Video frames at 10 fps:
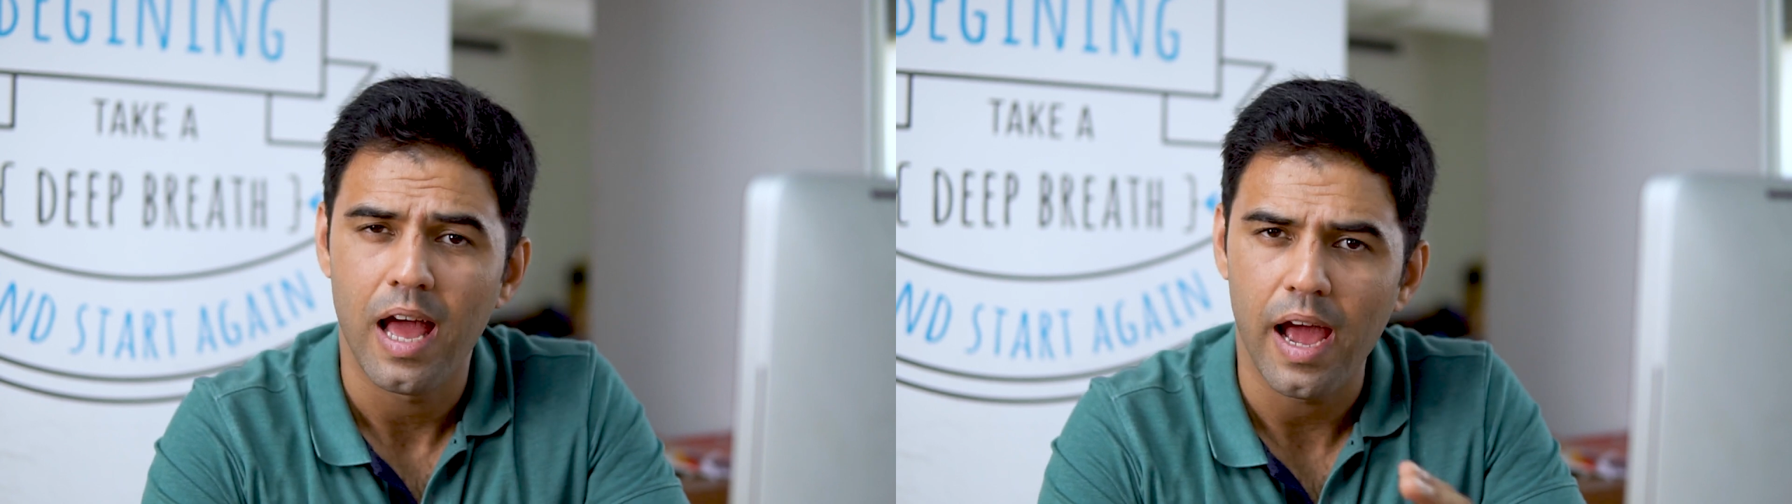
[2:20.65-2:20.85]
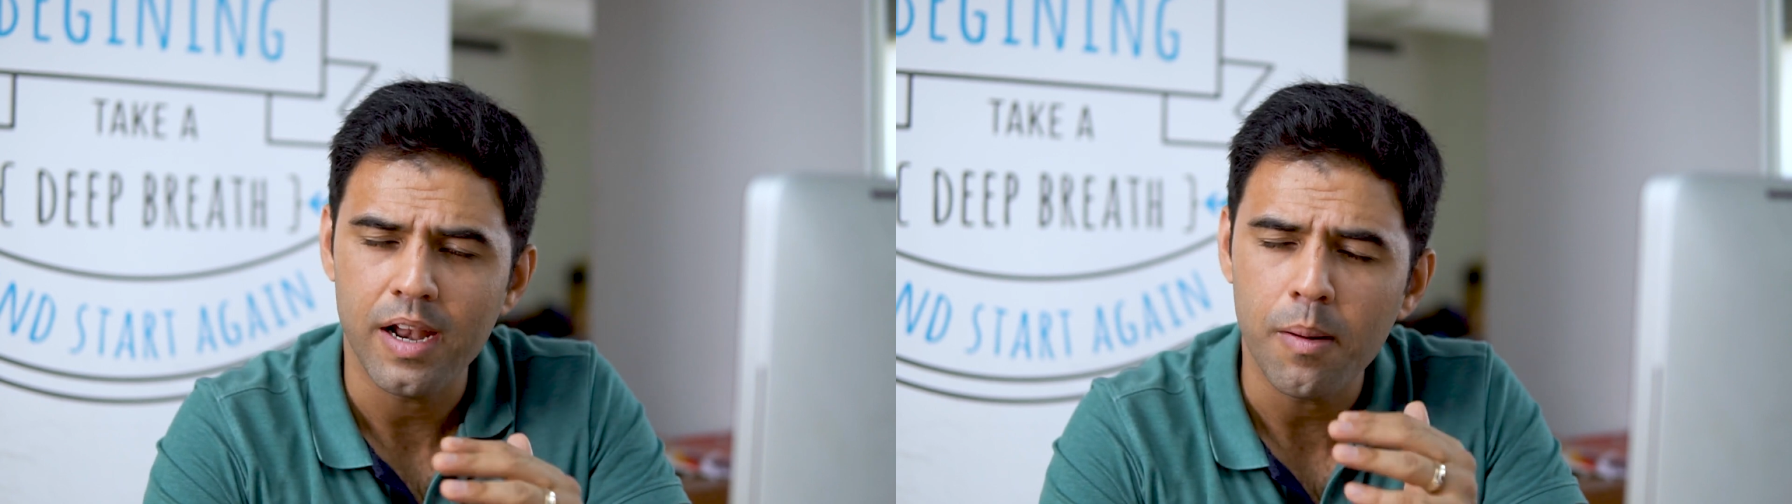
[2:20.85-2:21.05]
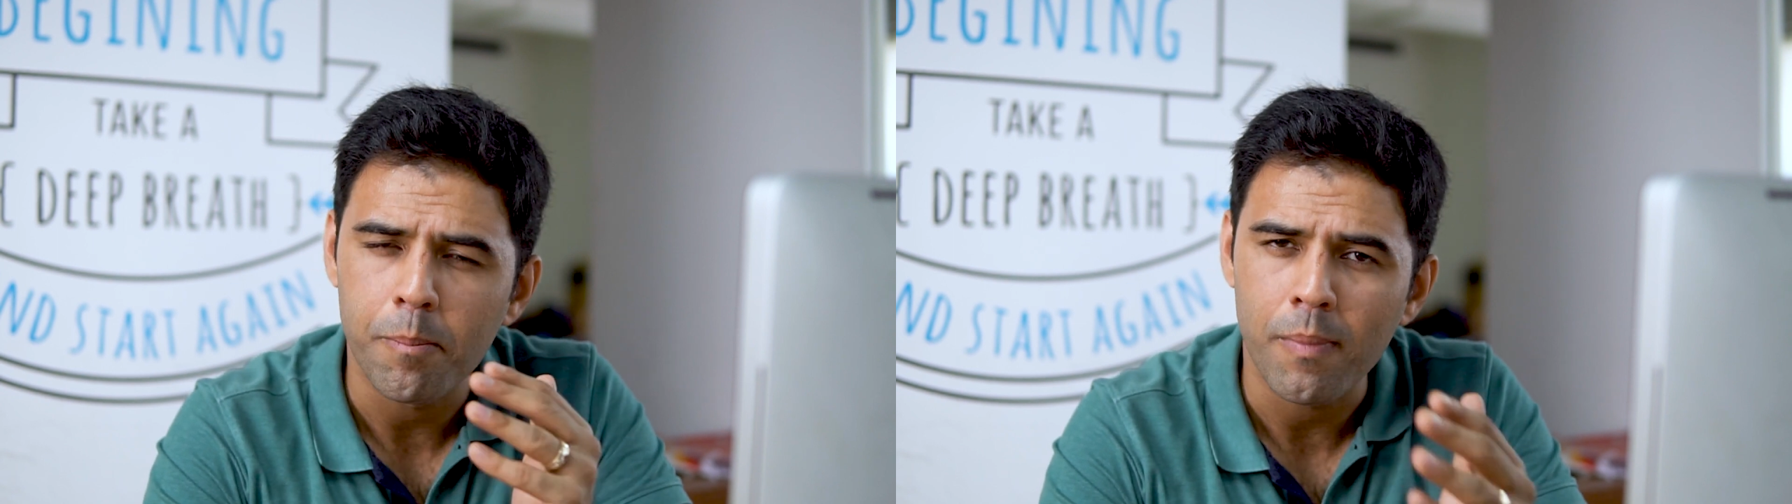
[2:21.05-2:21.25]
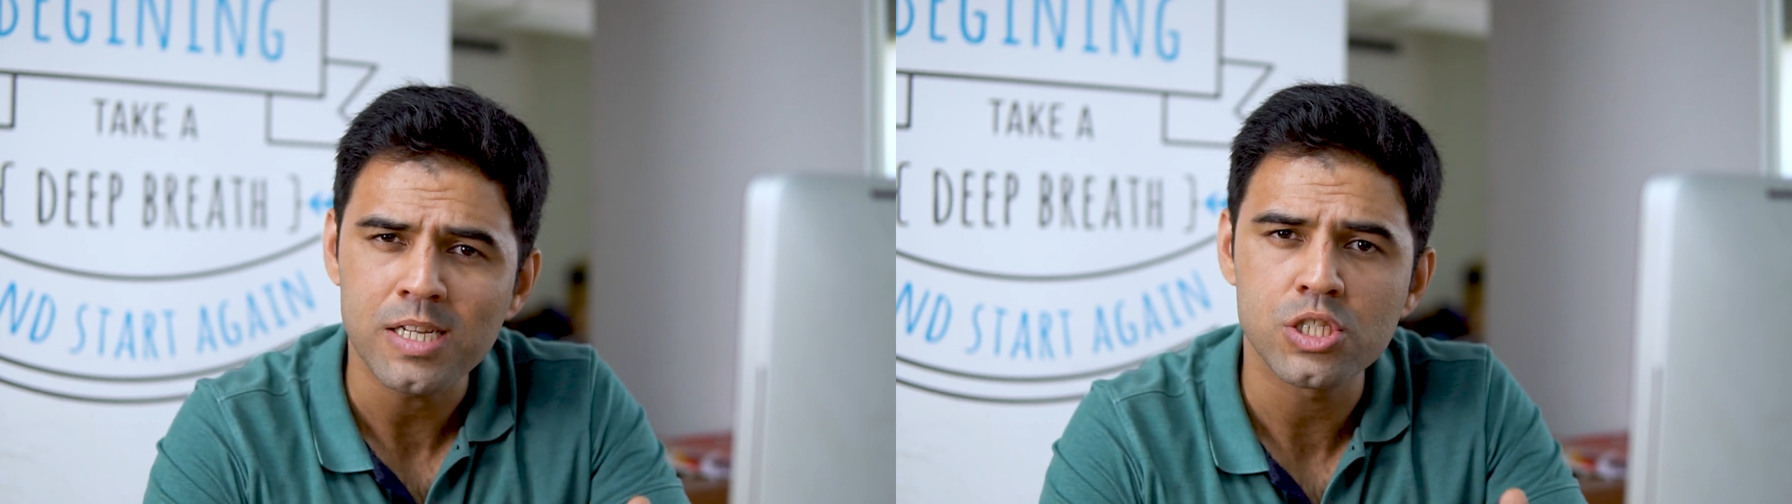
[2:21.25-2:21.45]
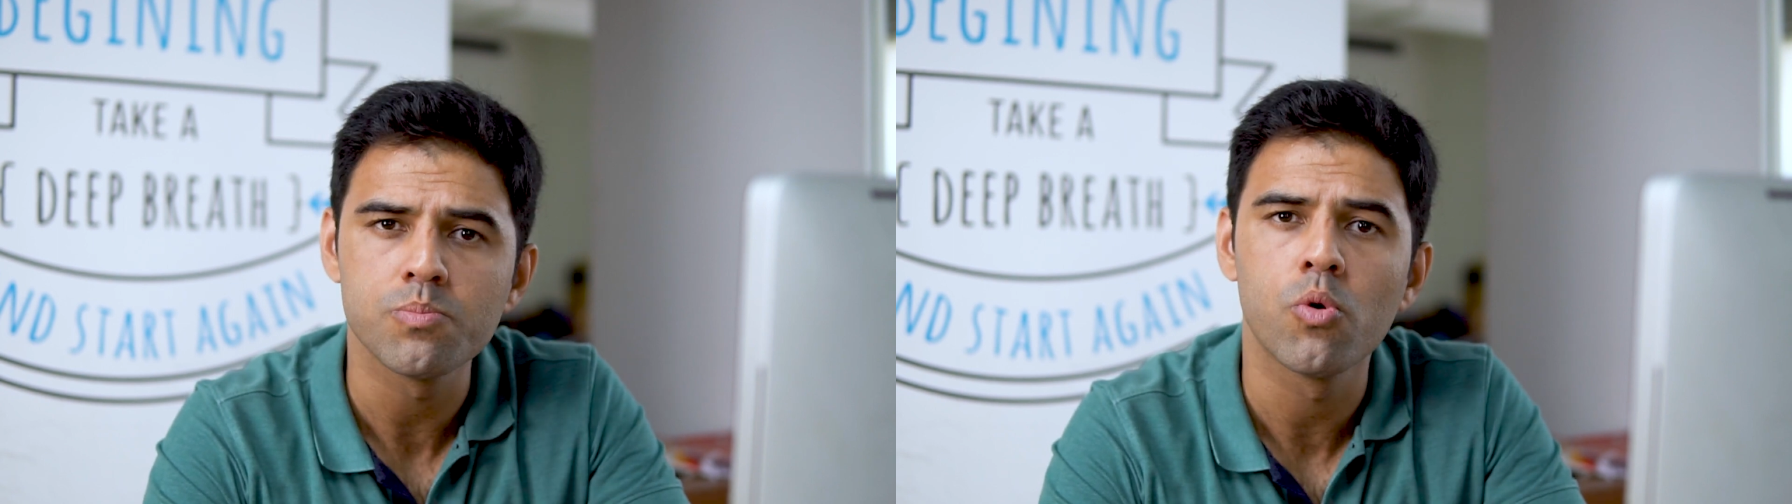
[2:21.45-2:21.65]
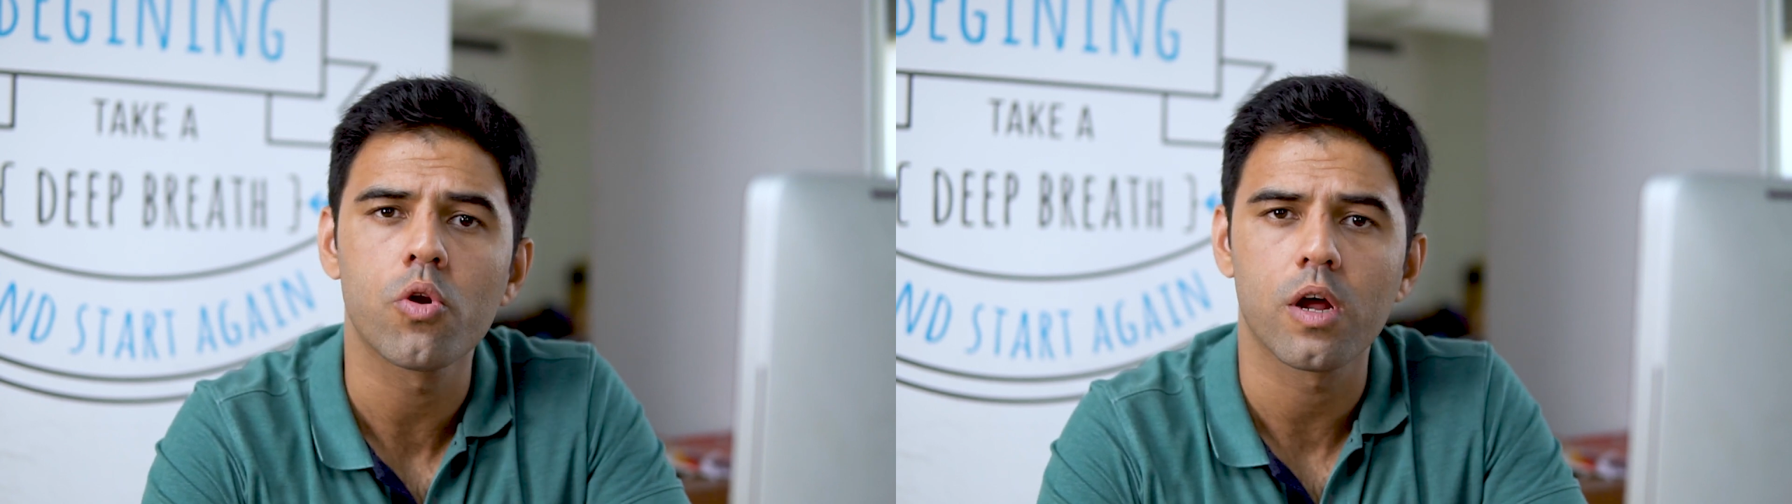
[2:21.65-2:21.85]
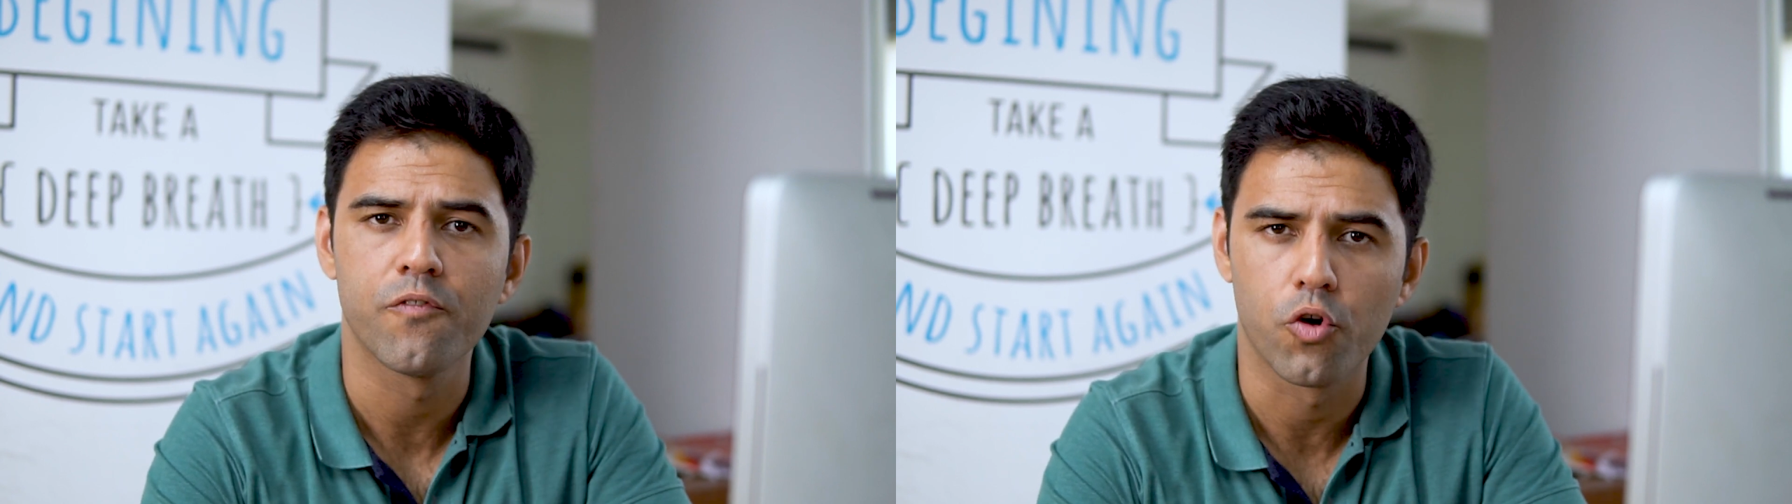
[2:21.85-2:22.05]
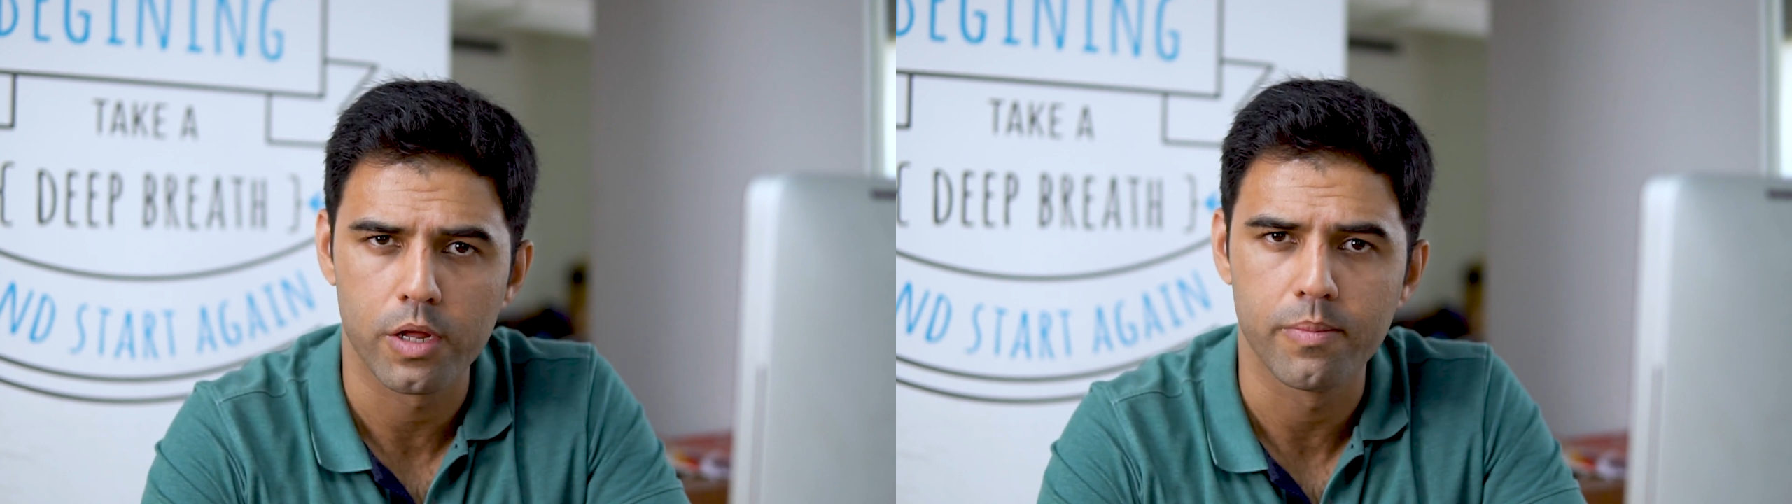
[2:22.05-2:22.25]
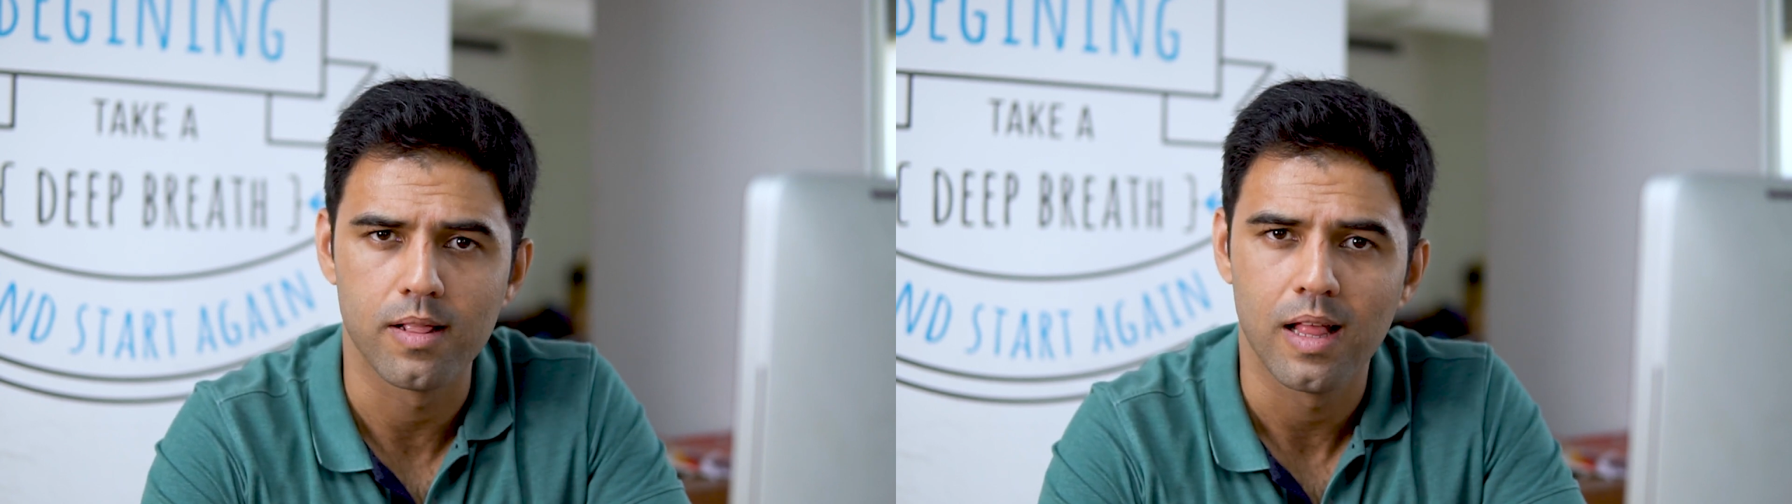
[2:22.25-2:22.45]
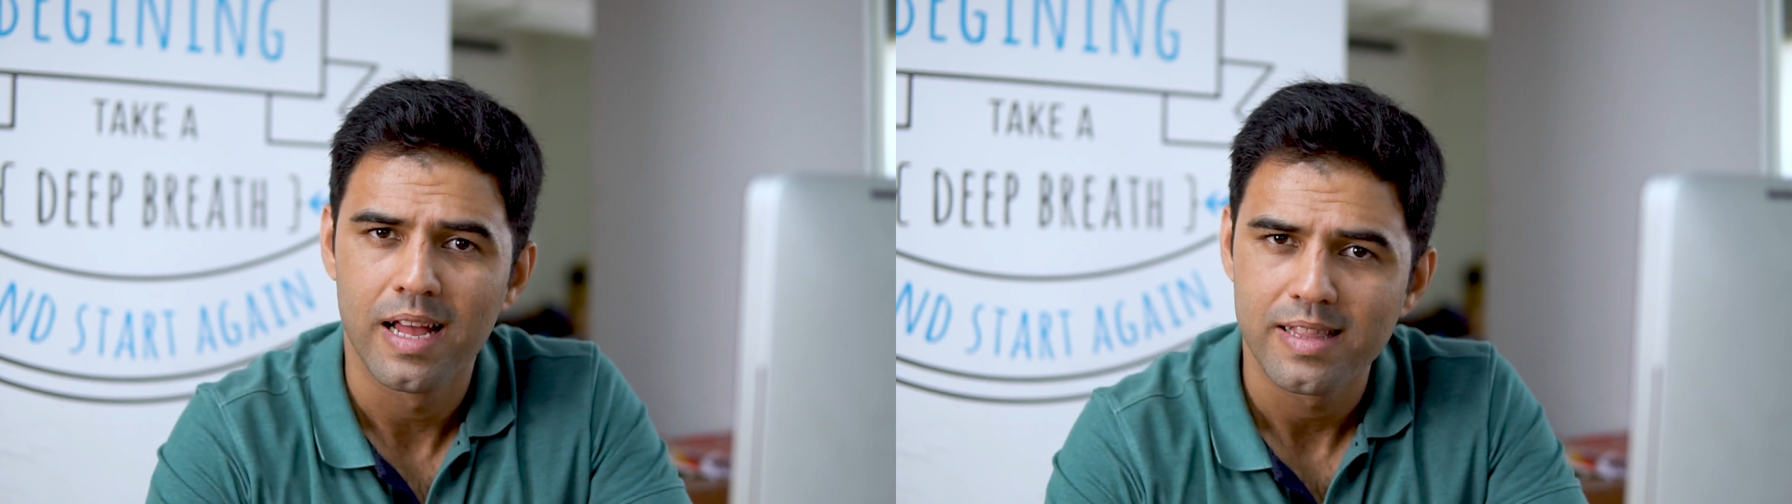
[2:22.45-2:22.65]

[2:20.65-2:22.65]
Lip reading: and are much more affordable